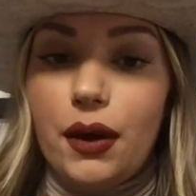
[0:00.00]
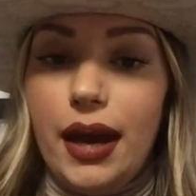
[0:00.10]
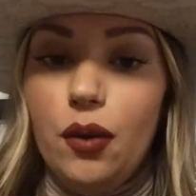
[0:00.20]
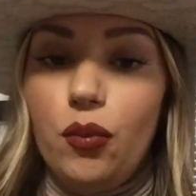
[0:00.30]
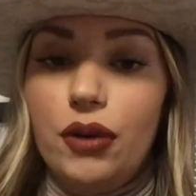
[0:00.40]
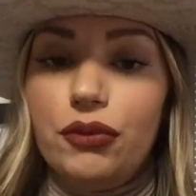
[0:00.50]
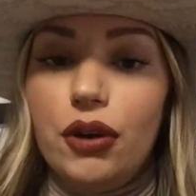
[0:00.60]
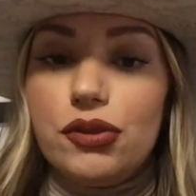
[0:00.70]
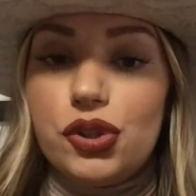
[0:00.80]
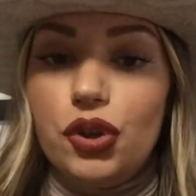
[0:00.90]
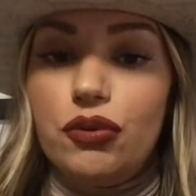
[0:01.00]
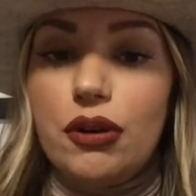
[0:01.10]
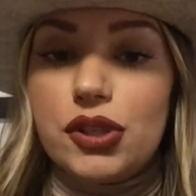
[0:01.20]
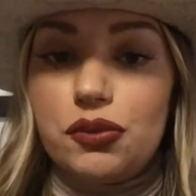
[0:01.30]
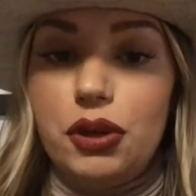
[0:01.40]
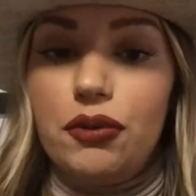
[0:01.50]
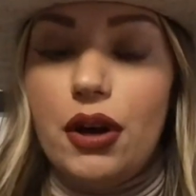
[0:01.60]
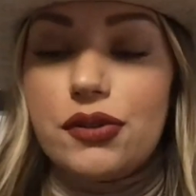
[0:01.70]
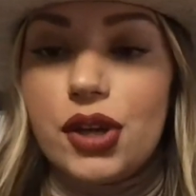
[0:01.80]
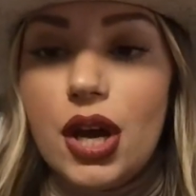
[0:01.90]
Okay, 1 row, 2 rows, 3
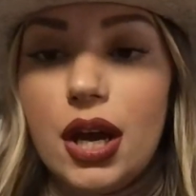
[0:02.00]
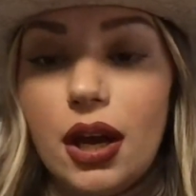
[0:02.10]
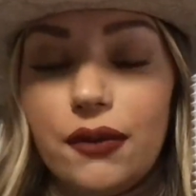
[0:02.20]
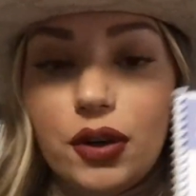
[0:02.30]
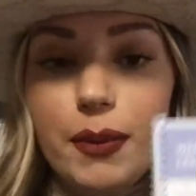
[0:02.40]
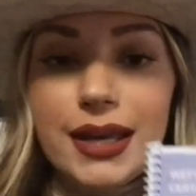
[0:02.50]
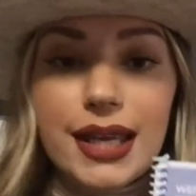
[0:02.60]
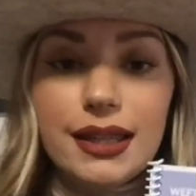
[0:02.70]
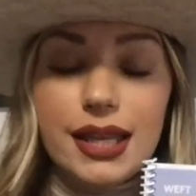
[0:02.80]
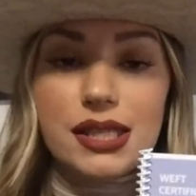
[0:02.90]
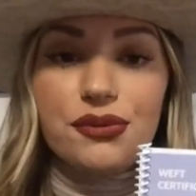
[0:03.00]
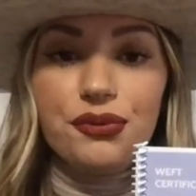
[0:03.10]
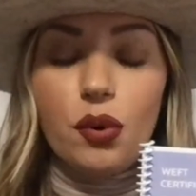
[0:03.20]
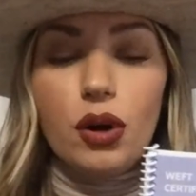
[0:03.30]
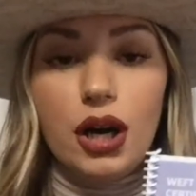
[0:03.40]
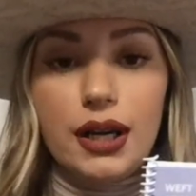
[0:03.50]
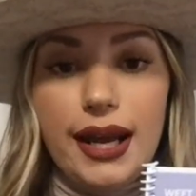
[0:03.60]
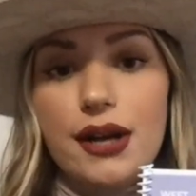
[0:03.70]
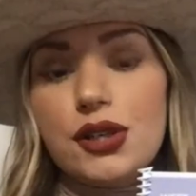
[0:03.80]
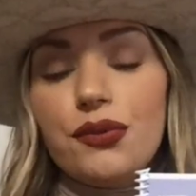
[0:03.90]
rows. If you're making this for
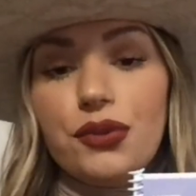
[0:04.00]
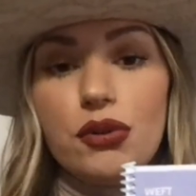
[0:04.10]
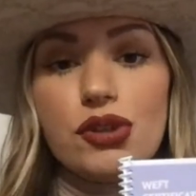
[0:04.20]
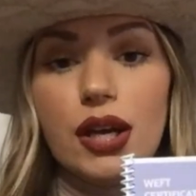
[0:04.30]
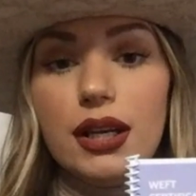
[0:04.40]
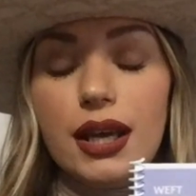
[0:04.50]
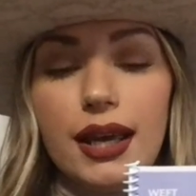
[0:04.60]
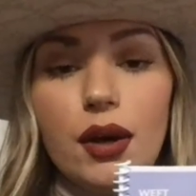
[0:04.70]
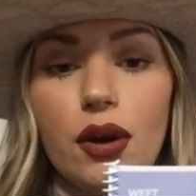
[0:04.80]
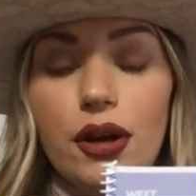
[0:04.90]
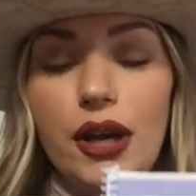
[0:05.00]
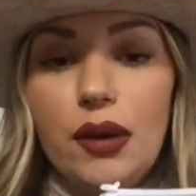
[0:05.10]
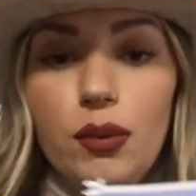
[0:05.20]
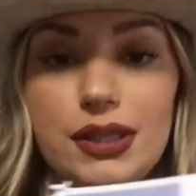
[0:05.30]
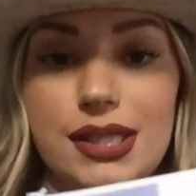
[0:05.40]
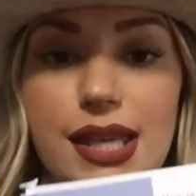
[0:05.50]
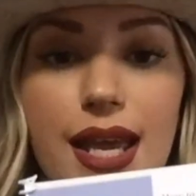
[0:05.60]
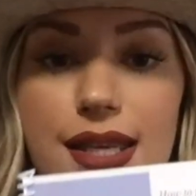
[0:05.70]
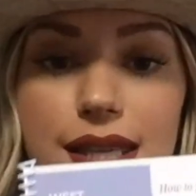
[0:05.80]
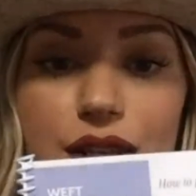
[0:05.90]
keratin fusion, it would
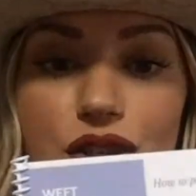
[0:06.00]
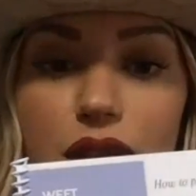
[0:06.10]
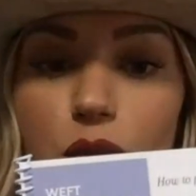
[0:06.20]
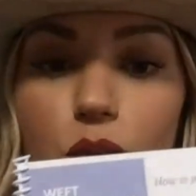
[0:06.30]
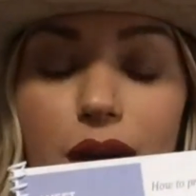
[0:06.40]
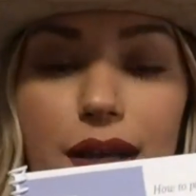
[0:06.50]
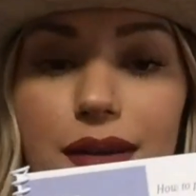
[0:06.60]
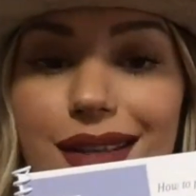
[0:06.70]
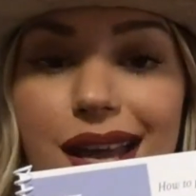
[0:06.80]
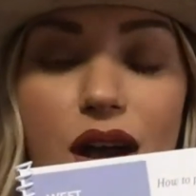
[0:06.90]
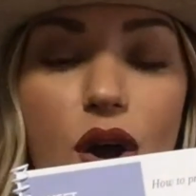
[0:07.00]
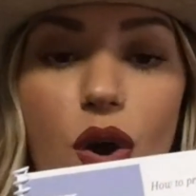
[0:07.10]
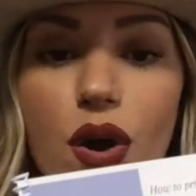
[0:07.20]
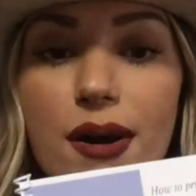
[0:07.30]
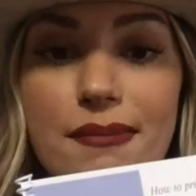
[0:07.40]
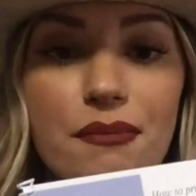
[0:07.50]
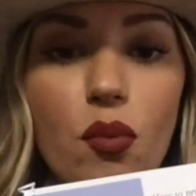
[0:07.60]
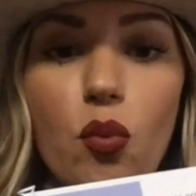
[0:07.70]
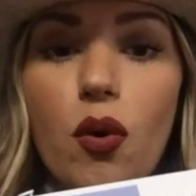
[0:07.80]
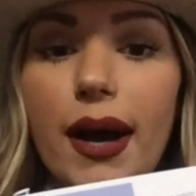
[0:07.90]
say essentially one
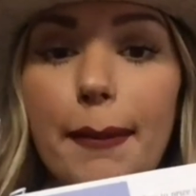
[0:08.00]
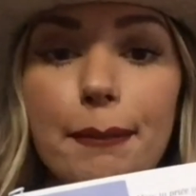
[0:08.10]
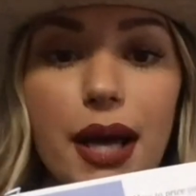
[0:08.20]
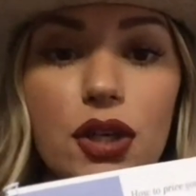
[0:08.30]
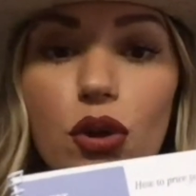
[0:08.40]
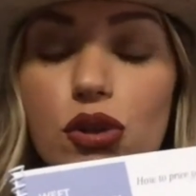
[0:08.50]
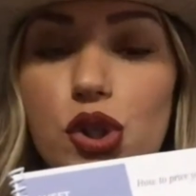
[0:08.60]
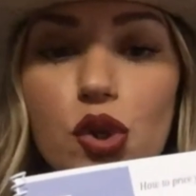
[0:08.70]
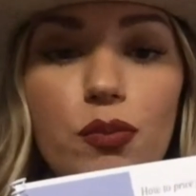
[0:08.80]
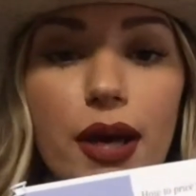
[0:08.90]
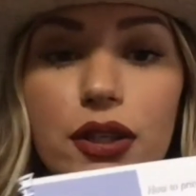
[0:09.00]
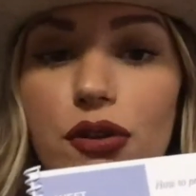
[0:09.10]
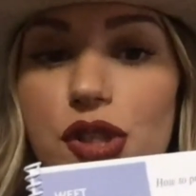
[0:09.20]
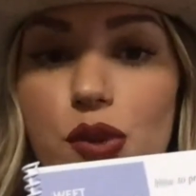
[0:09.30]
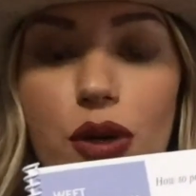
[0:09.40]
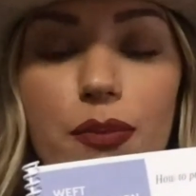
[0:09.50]
bundle, 2 bundles, 3